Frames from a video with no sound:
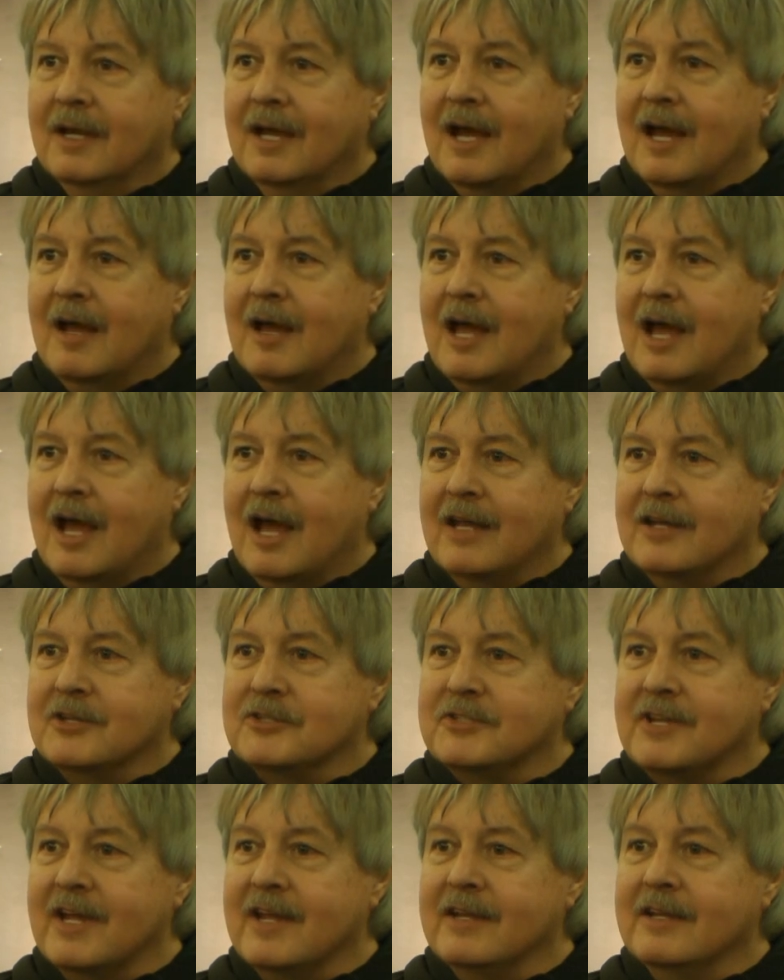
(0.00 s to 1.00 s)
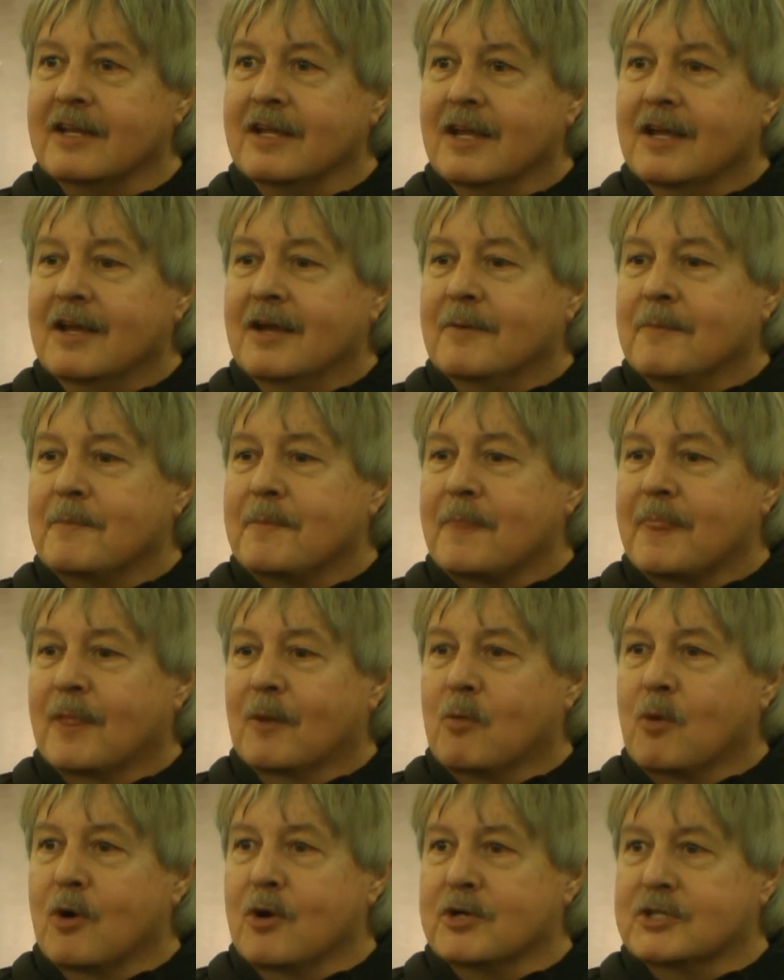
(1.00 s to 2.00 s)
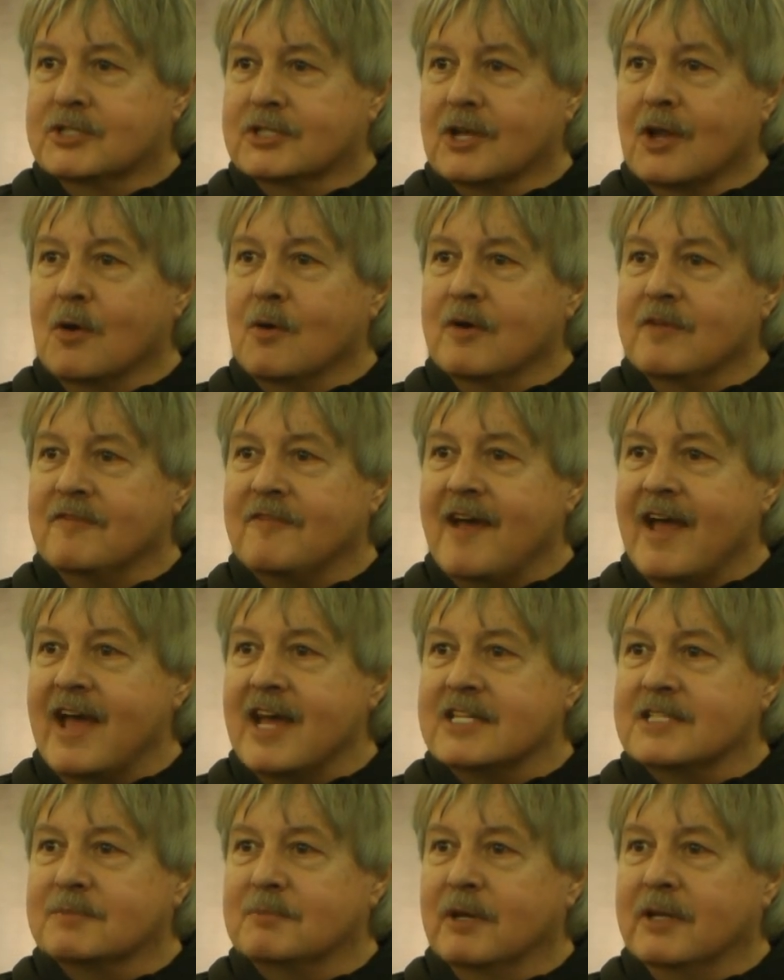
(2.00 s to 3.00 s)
I understand the word slow and fast,